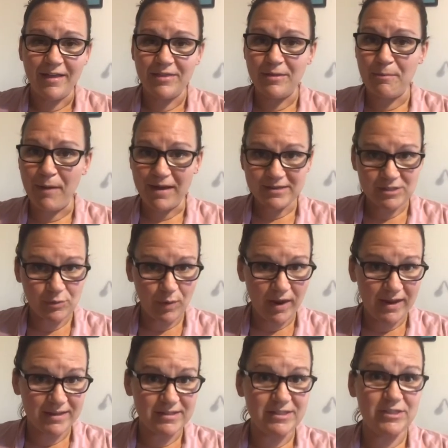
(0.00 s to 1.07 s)
the best
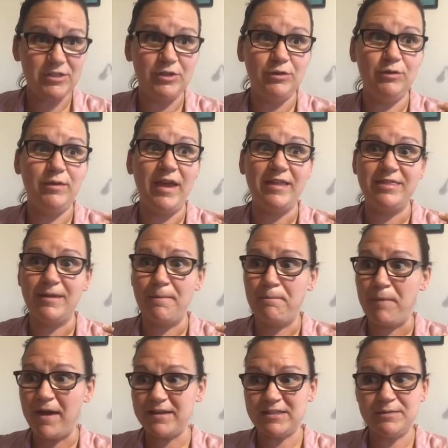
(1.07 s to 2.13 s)
ways to get the
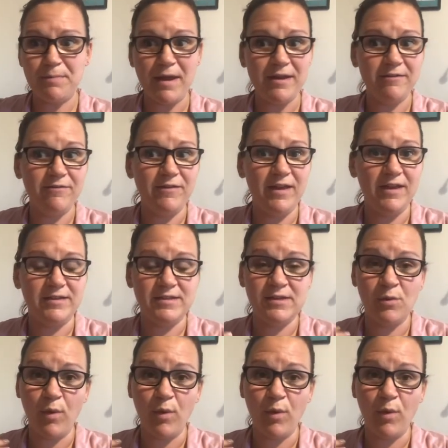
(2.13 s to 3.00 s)
best benefit,